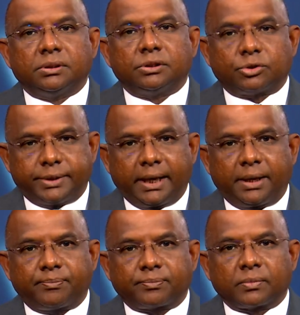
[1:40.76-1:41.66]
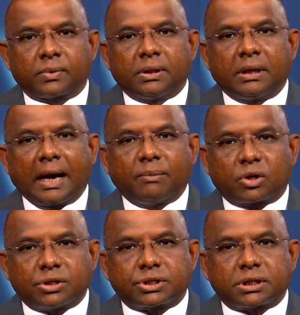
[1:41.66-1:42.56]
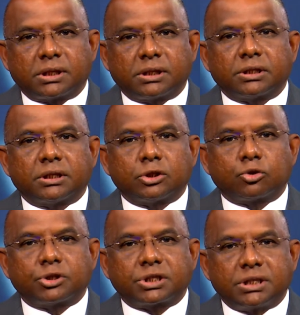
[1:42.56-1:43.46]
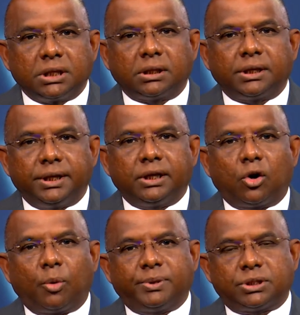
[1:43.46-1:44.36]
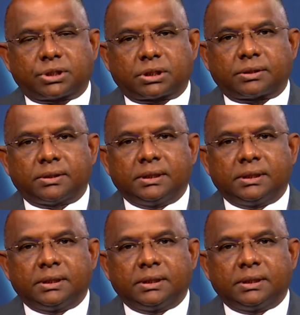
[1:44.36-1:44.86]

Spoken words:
Today, I'm concerned to still hear opposition